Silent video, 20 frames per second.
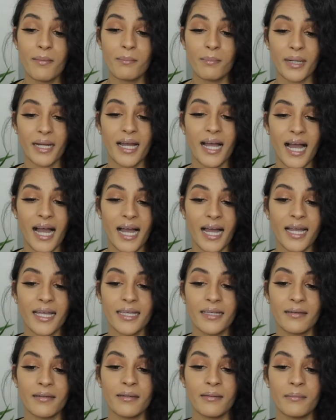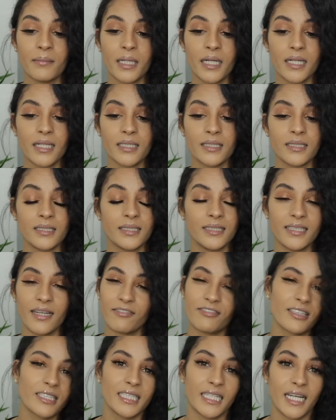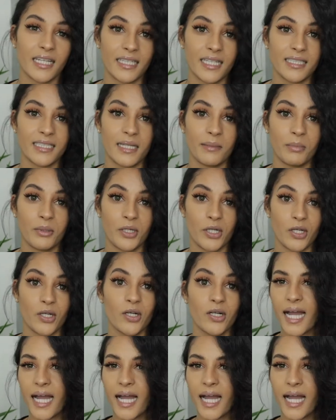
But I am definitely not that type of girl.